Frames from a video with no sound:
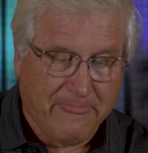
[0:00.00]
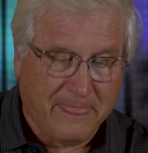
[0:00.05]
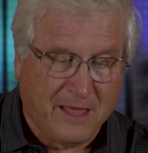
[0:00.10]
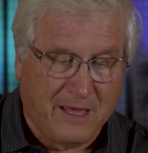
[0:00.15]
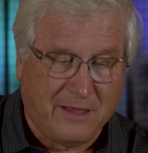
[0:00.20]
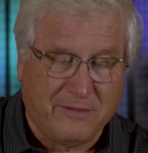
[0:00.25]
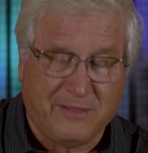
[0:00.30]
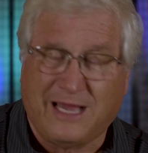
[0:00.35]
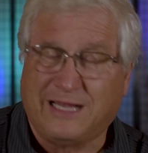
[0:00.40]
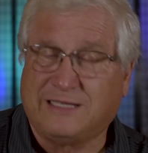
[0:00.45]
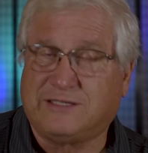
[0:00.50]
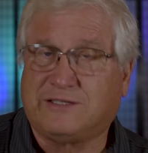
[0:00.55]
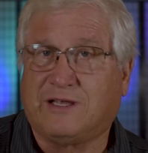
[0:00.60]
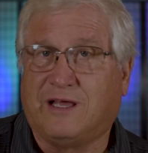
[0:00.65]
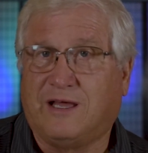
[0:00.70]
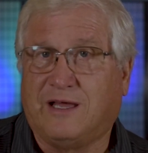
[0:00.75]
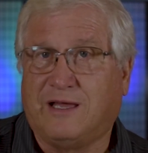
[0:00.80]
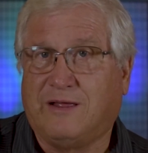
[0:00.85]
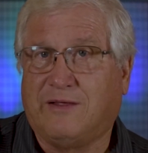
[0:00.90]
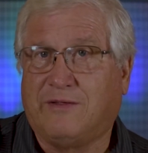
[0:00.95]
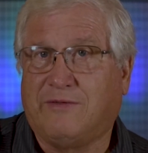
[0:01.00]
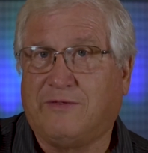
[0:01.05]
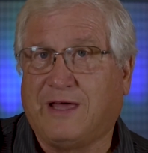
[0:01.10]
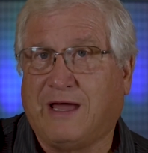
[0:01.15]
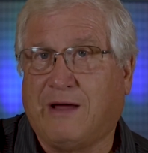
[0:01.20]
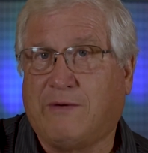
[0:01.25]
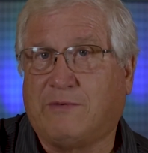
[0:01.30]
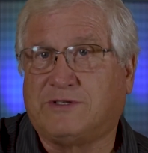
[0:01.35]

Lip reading: that